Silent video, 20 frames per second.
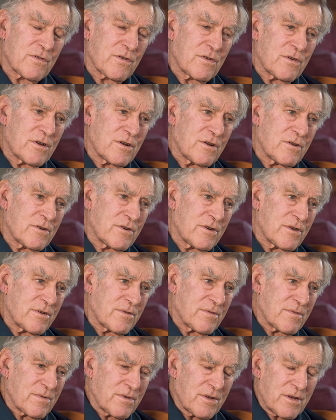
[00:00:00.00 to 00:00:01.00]
sideline
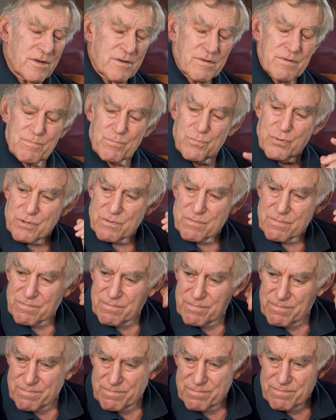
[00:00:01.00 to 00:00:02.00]
and, you know, put
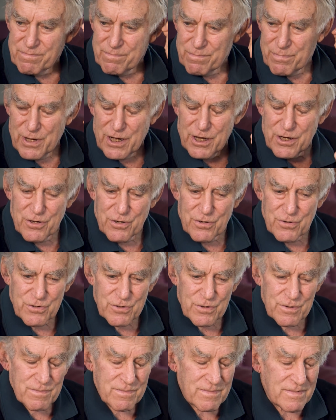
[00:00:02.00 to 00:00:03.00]
bandage.
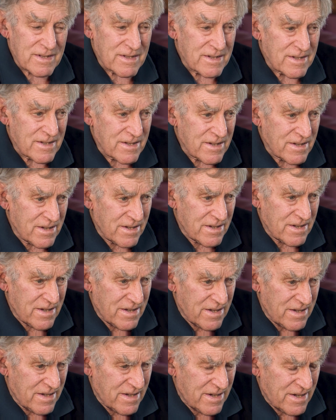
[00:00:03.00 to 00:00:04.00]

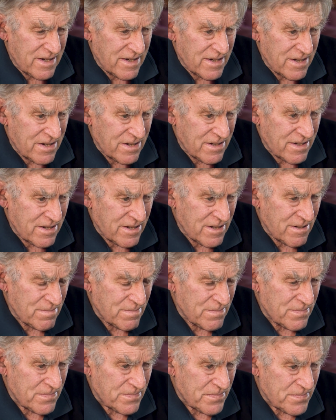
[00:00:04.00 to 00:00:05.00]
And
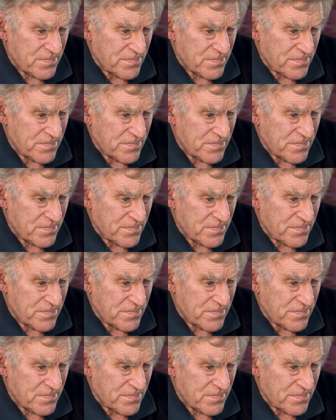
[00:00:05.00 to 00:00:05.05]
um,